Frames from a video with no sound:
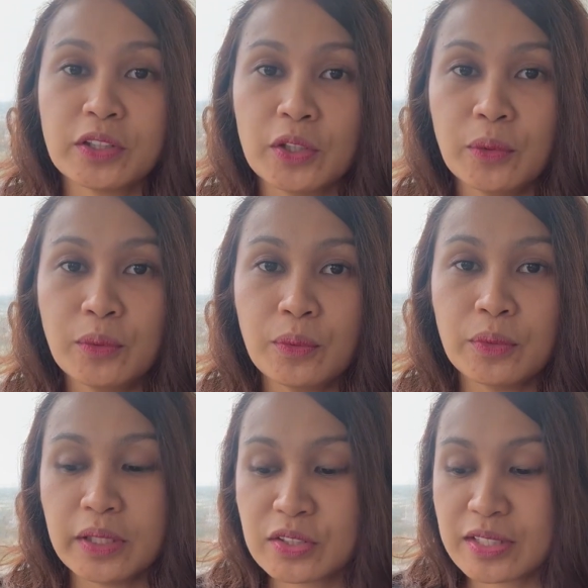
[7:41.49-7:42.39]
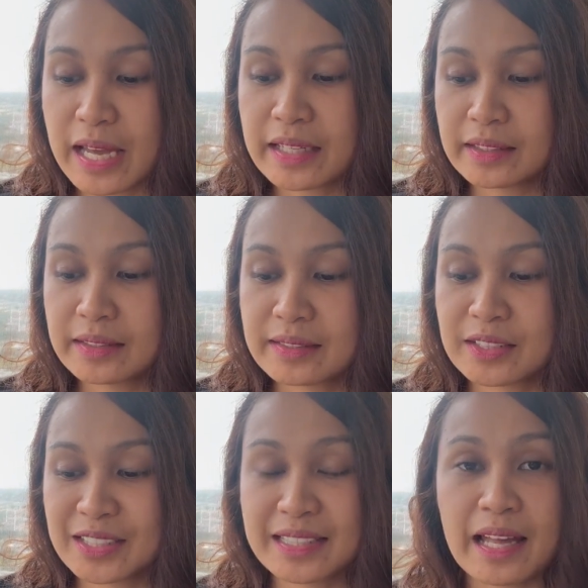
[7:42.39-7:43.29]
new. They just added this
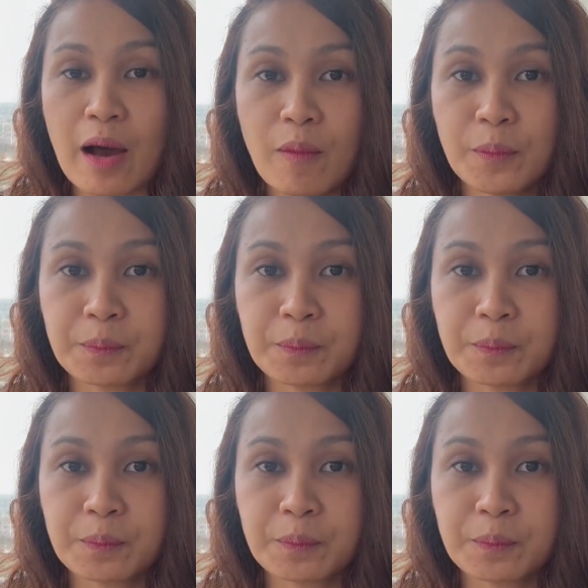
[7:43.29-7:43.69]
just now,